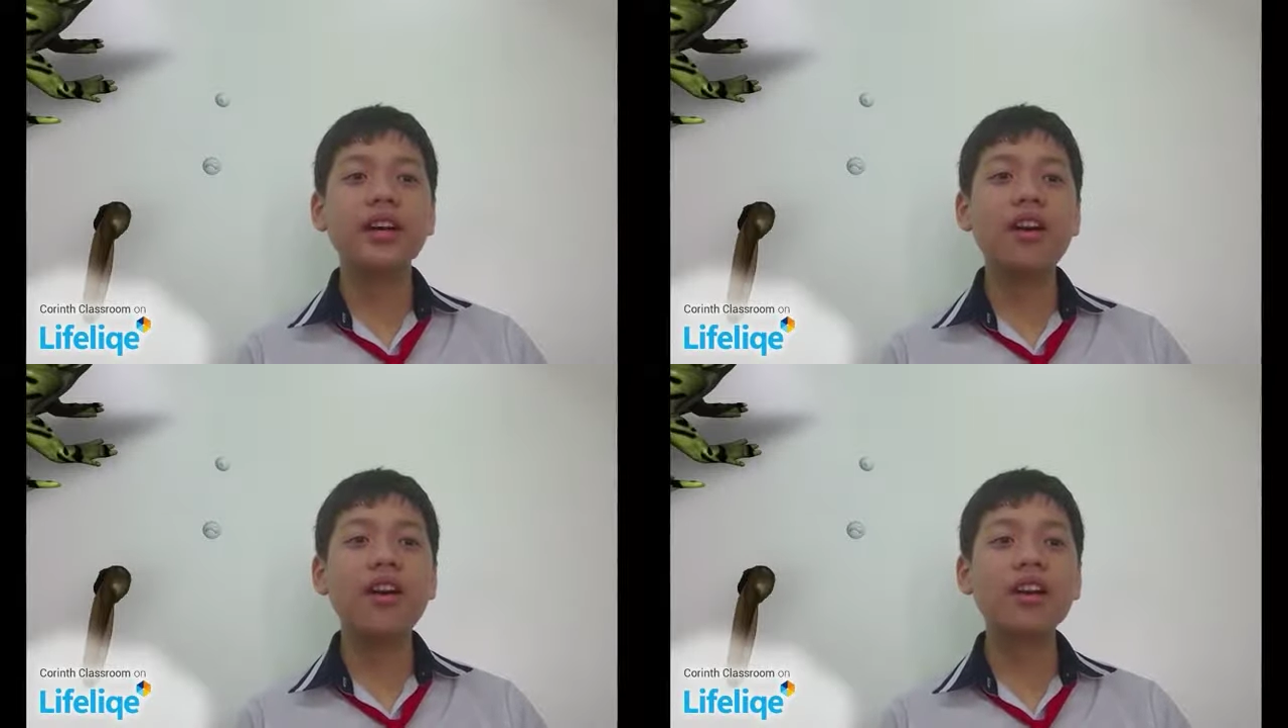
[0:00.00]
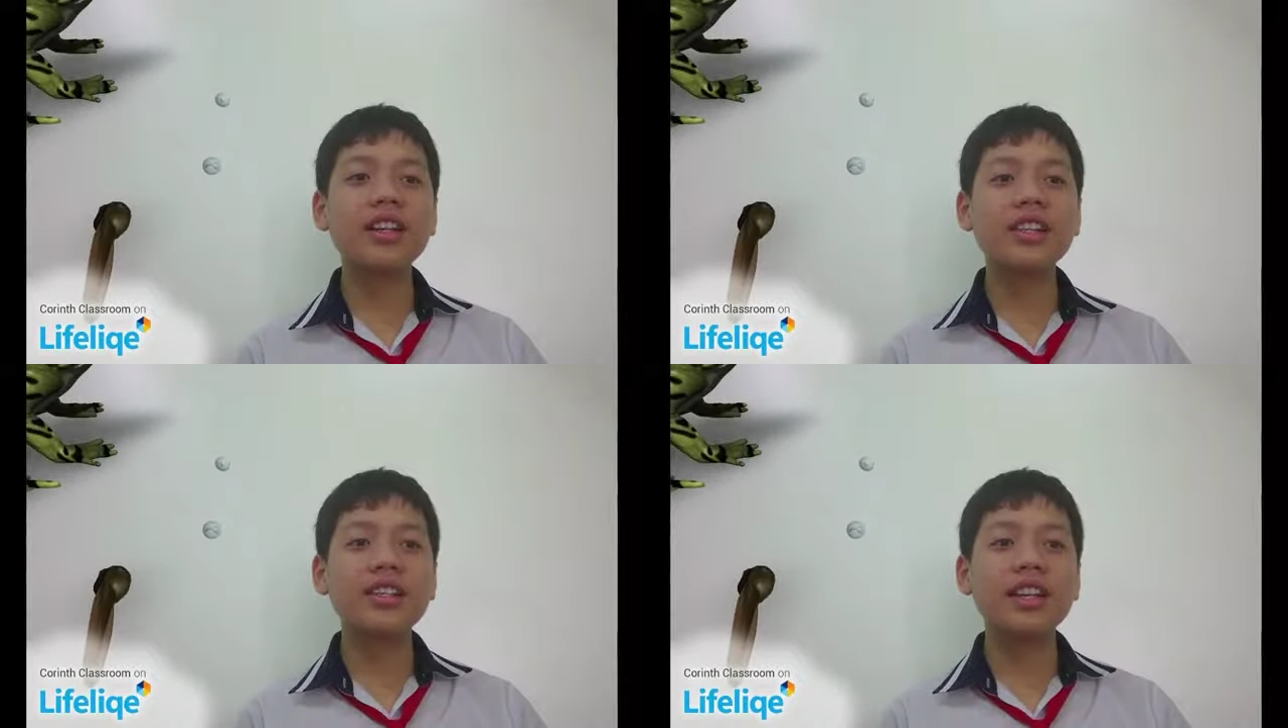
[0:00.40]

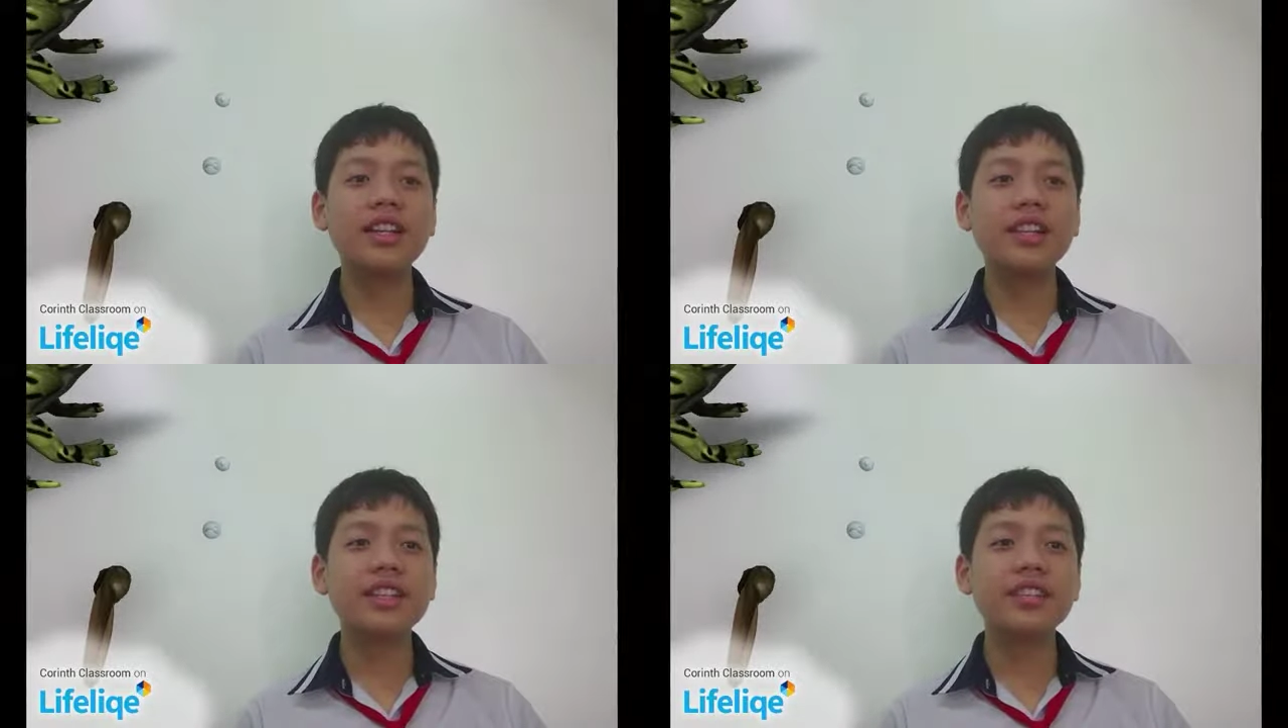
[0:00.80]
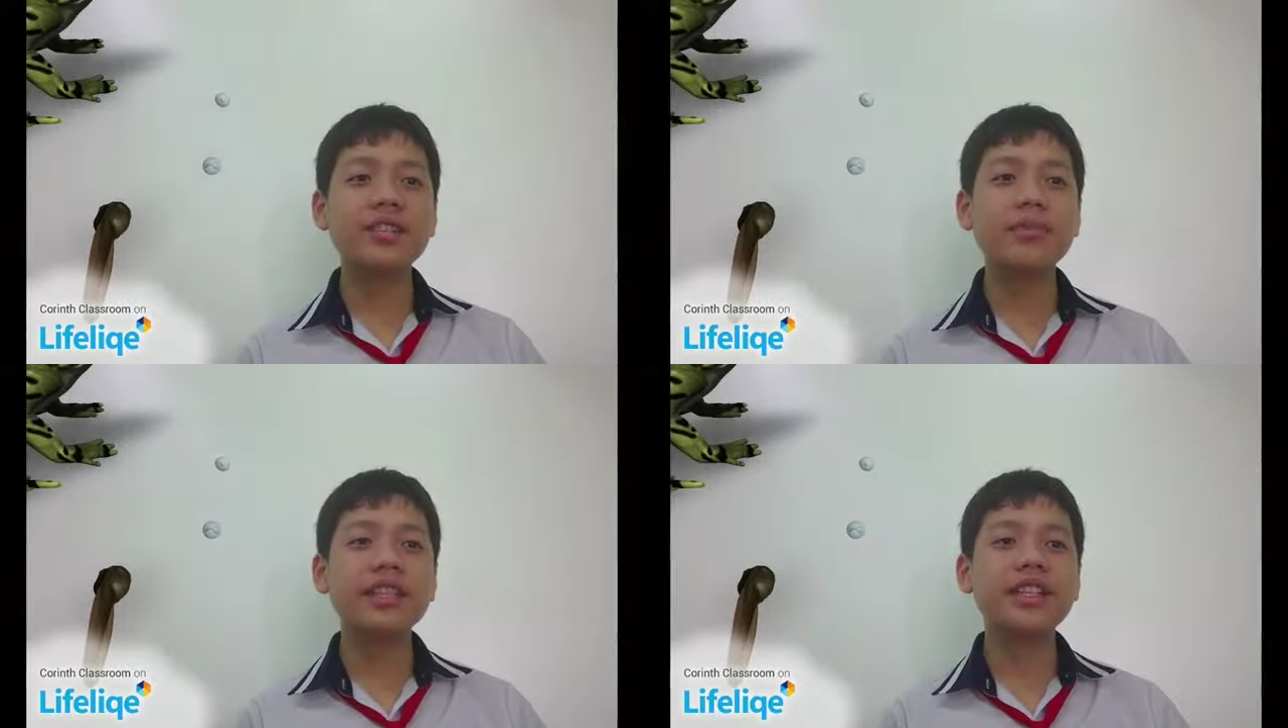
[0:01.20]
Organs and gills
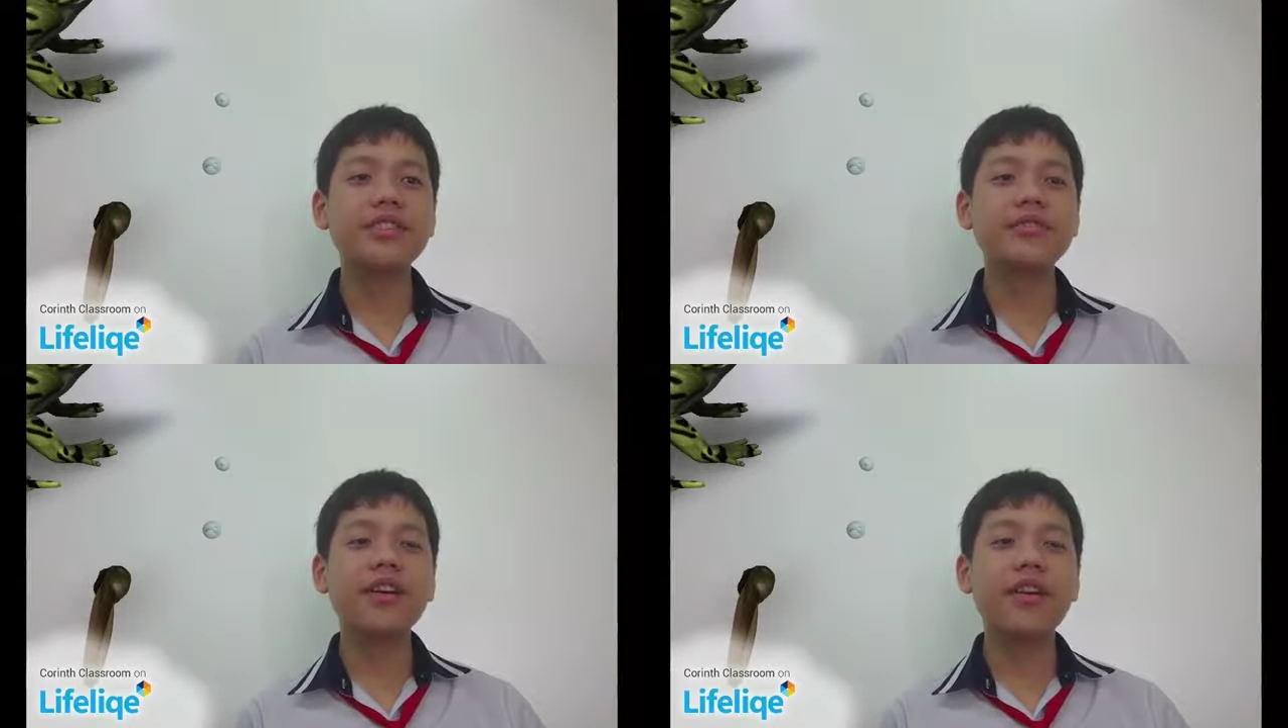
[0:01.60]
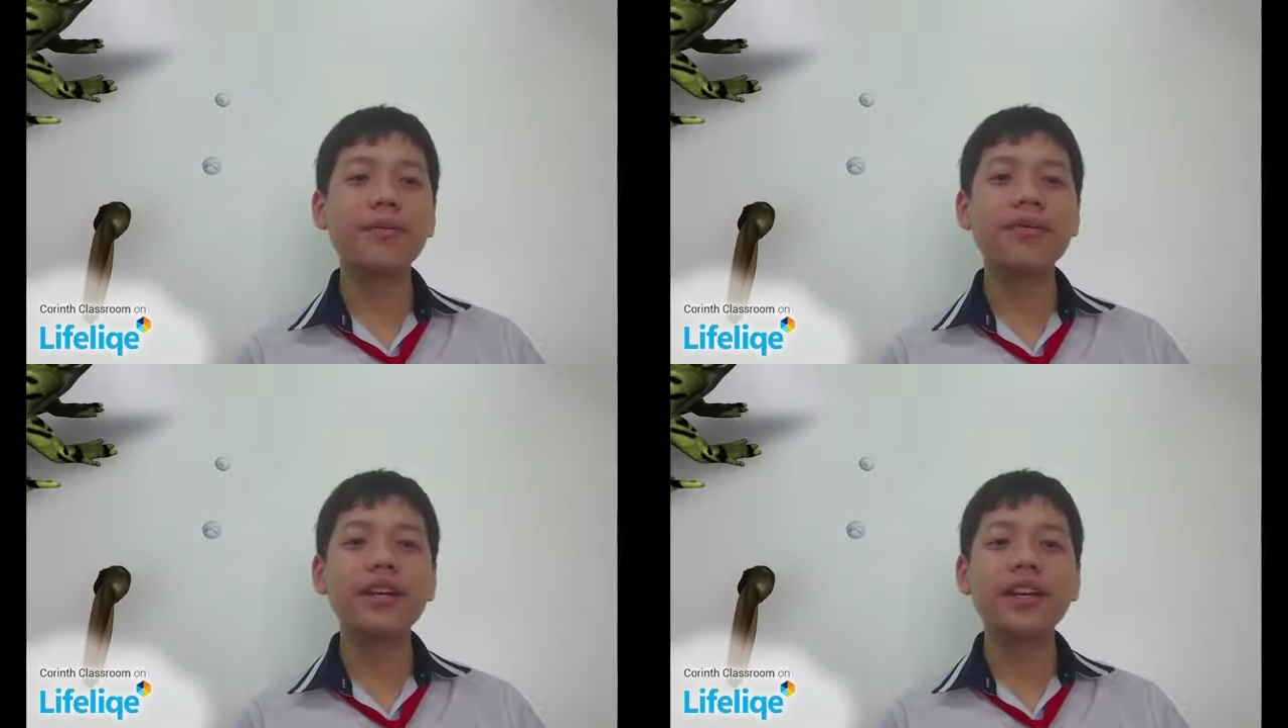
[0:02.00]
begin to
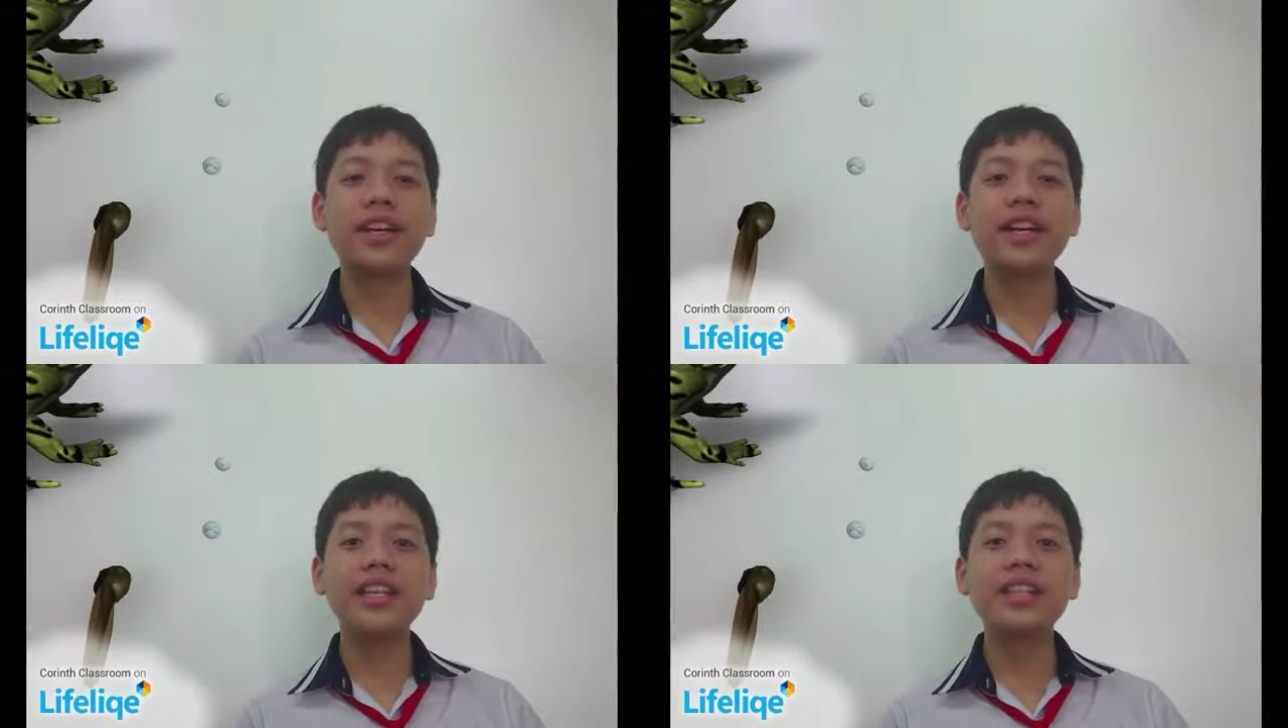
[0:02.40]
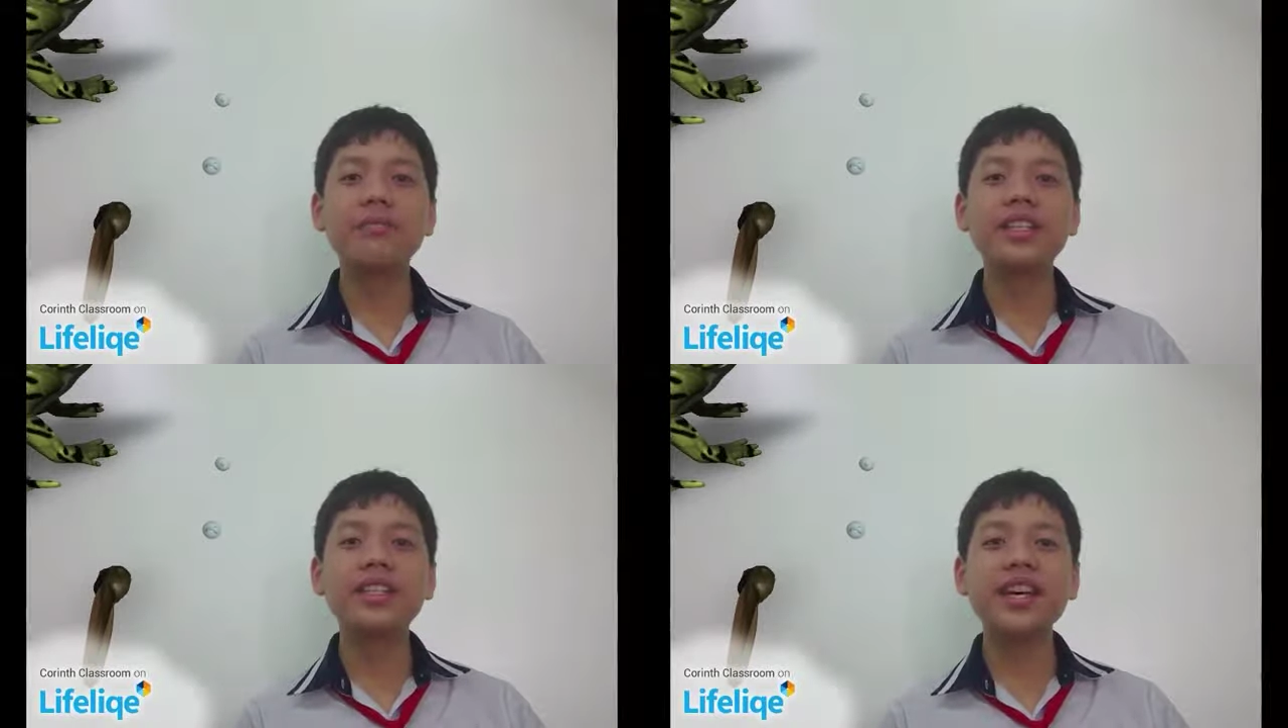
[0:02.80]
form, and in the
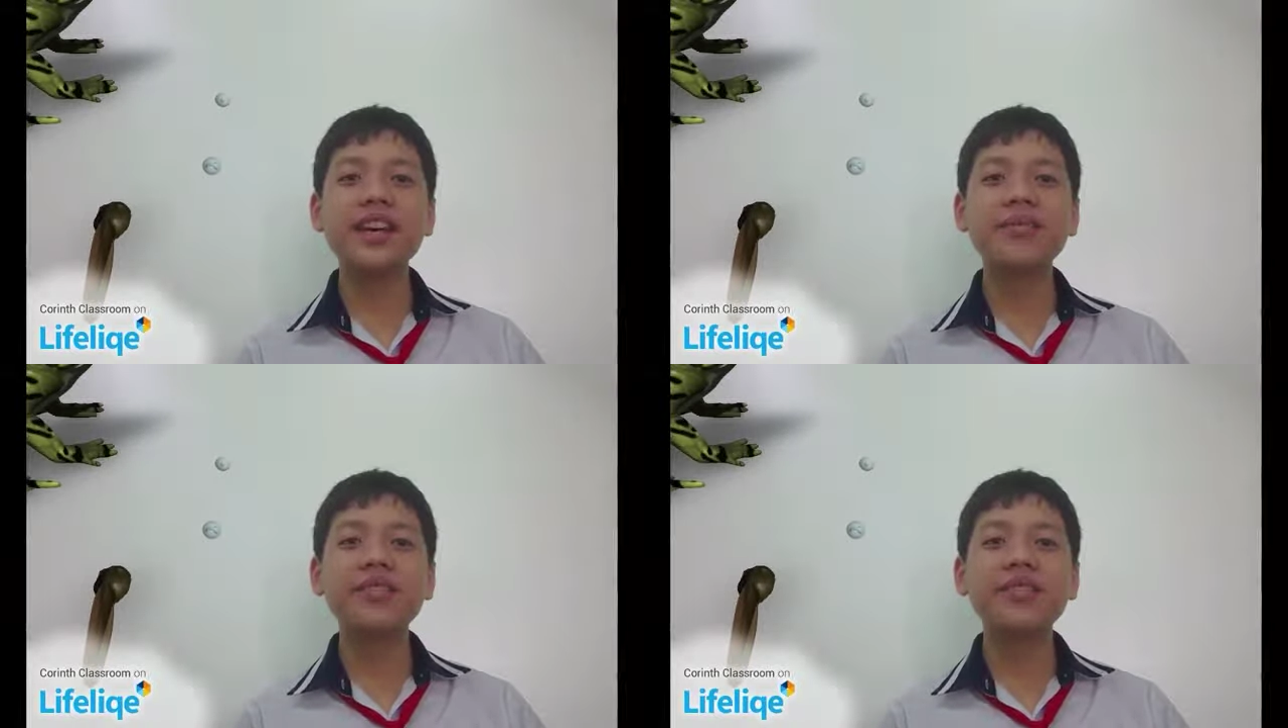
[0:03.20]
meantime,